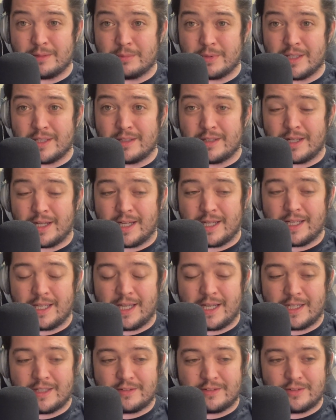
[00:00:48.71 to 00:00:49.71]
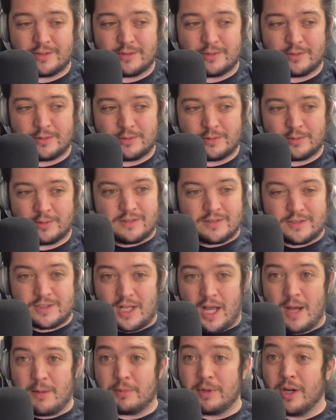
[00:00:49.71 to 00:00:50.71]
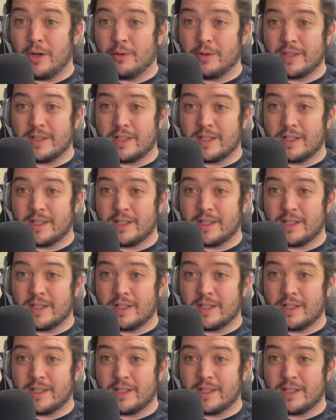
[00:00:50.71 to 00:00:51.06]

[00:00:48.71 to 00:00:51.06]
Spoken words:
but I had to stop going